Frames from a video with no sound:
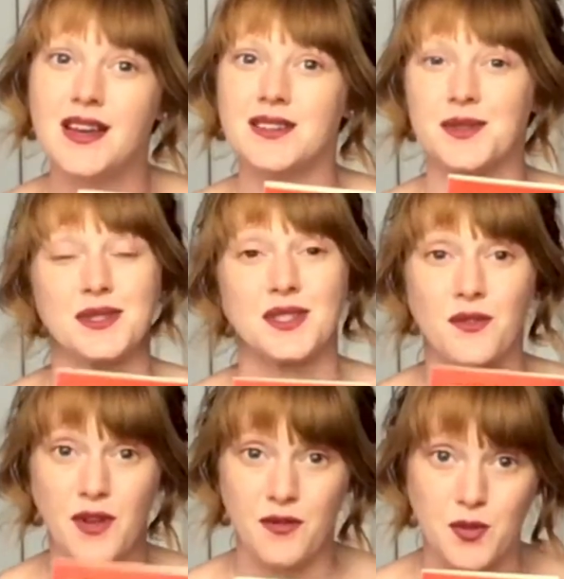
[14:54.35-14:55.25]
So this is the
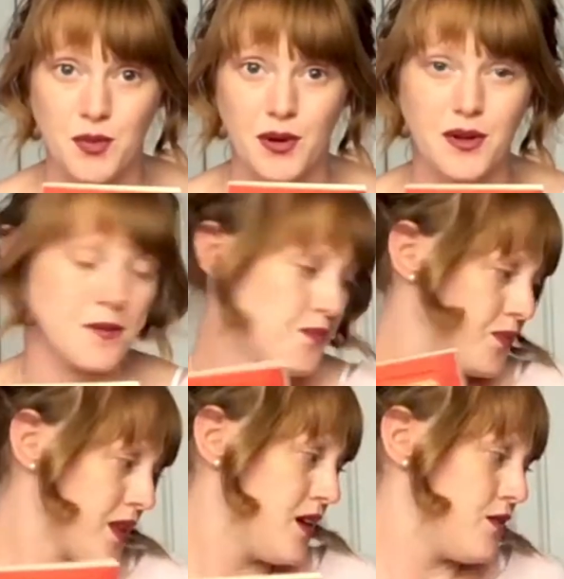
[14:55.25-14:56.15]
5th book,
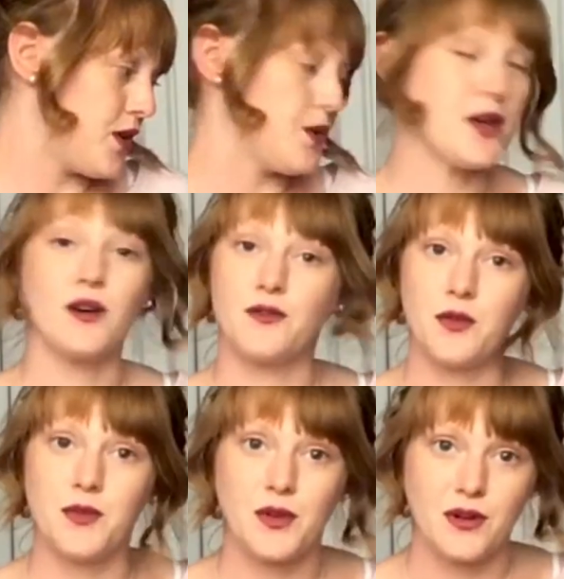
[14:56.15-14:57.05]
following on
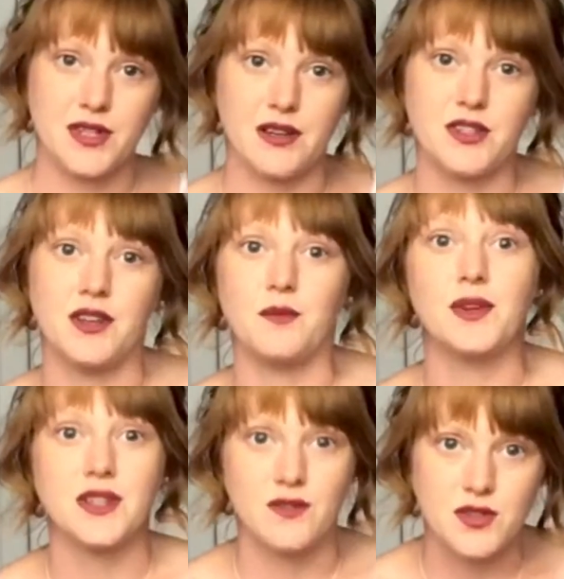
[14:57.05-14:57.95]
from the Crocodile Tomb,
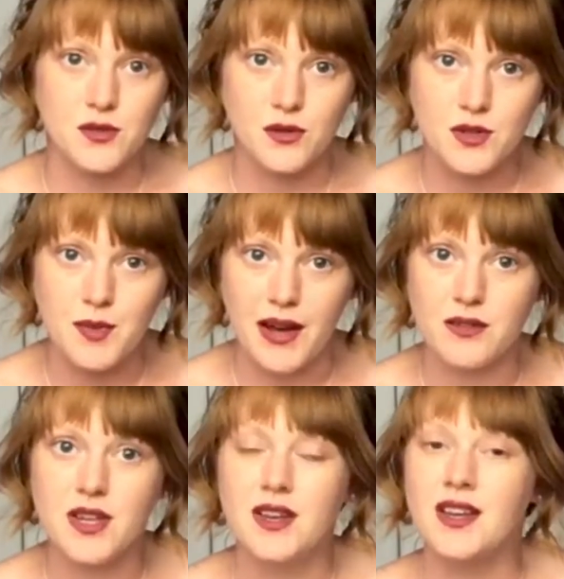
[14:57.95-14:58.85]
which I've just talked about.